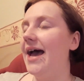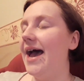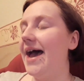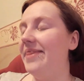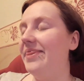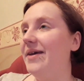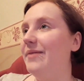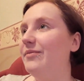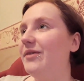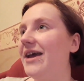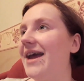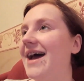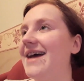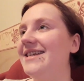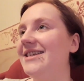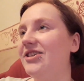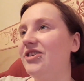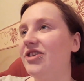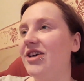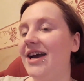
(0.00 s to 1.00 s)
And then we had
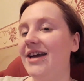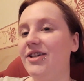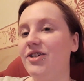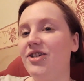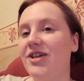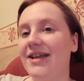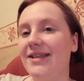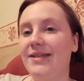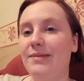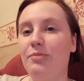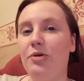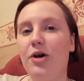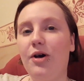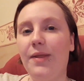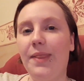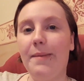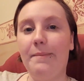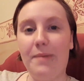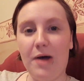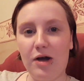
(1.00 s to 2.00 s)
to try and
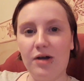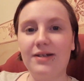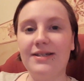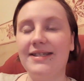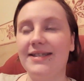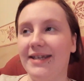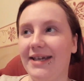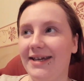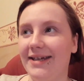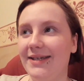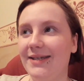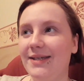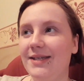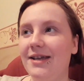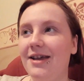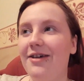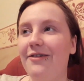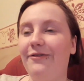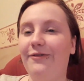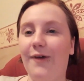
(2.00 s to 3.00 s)
transport the boxes
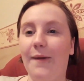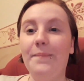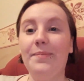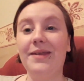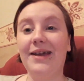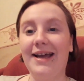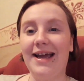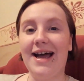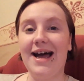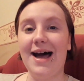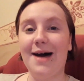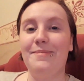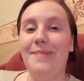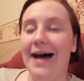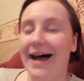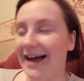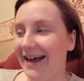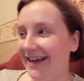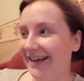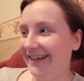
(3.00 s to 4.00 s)
from the car
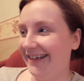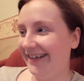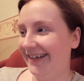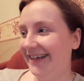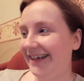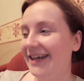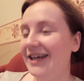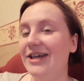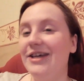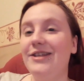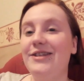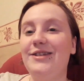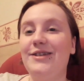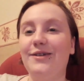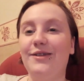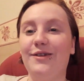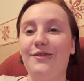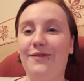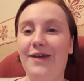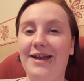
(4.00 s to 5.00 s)
park
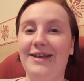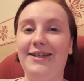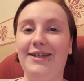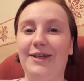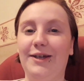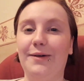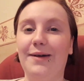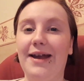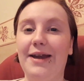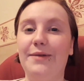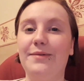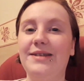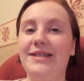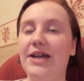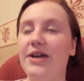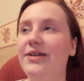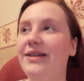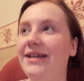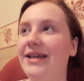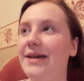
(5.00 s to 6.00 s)
to the venue. And it was
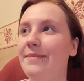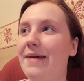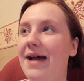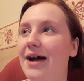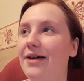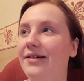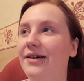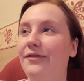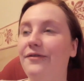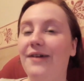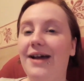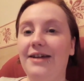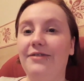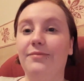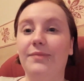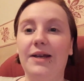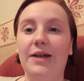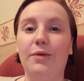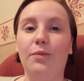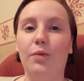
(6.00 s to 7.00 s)
only about a
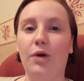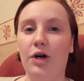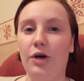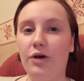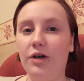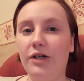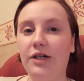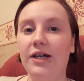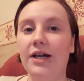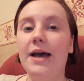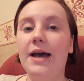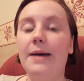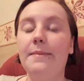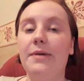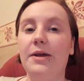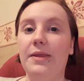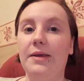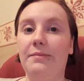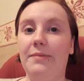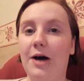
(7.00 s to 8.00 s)
5-minute walk,
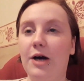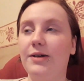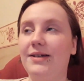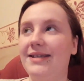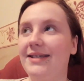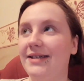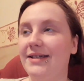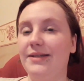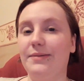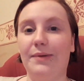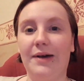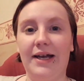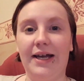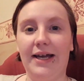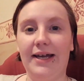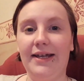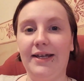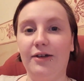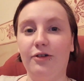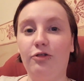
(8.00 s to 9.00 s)
but the boxes
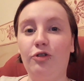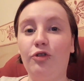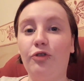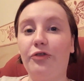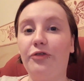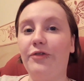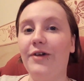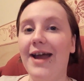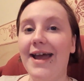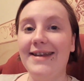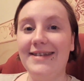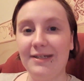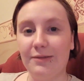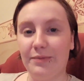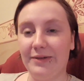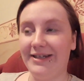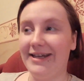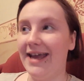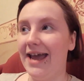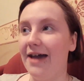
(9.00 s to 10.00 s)
were
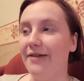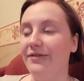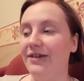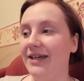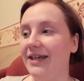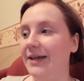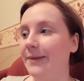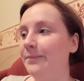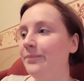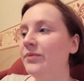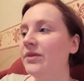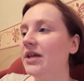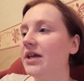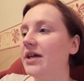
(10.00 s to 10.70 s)
incredibly heavy.